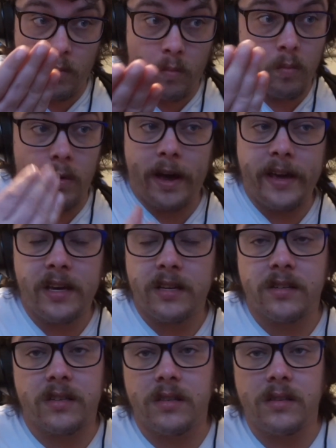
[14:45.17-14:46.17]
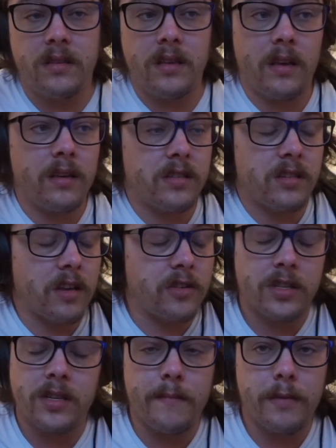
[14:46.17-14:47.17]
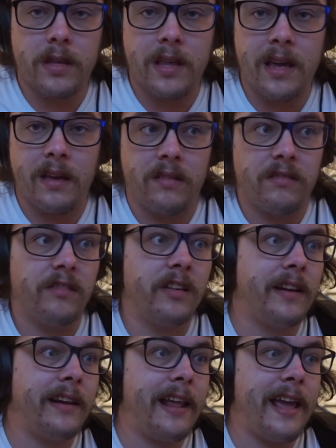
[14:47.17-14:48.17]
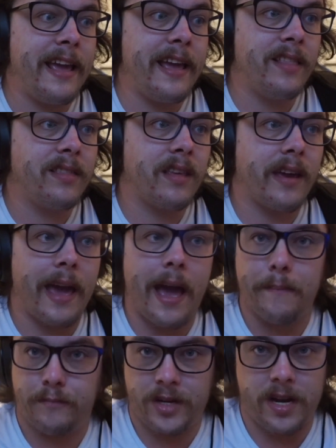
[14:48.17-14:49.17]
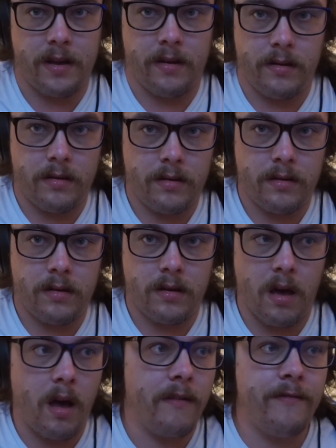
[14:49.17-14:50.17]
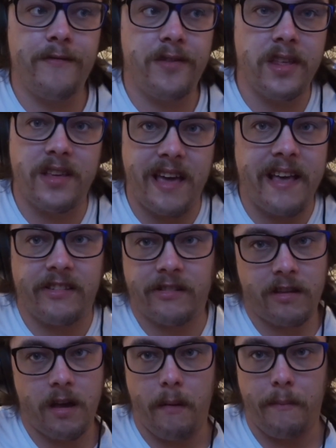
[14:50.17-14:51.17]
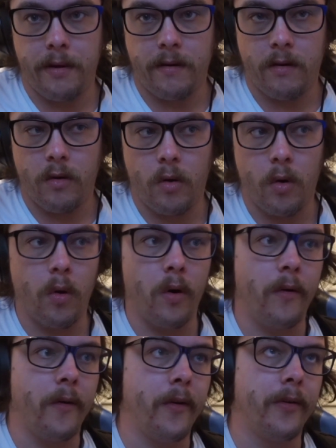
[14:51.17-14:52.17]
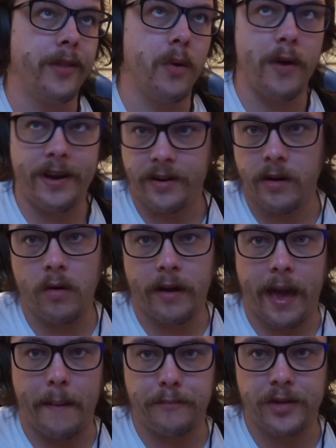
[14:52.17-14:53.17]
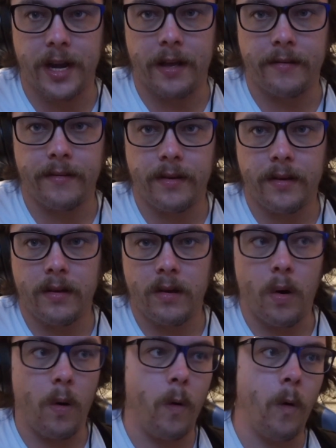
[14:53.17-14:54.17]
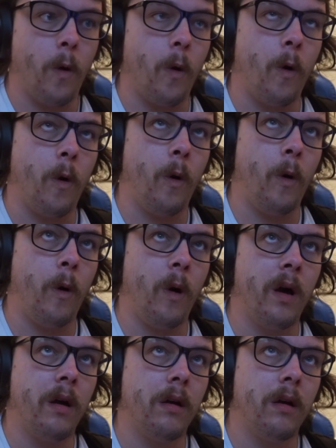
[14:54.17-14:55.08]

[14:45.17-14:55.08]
why is such a simple thing, delaying the capture of the desktop, or the window capture, or